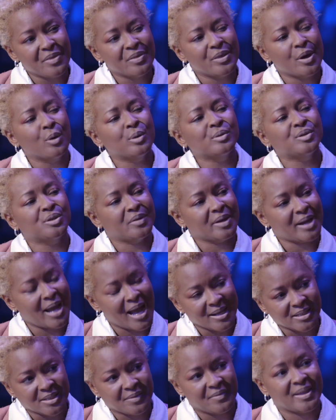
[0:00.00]
And those are the
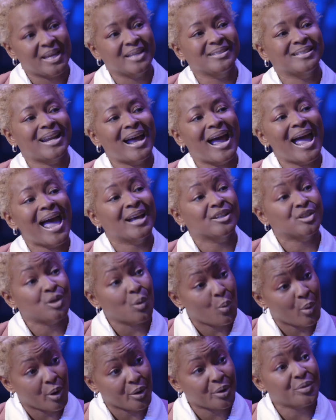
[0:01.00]
kinds of things that I had
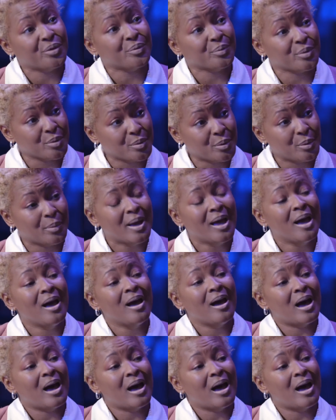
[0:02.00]
to work through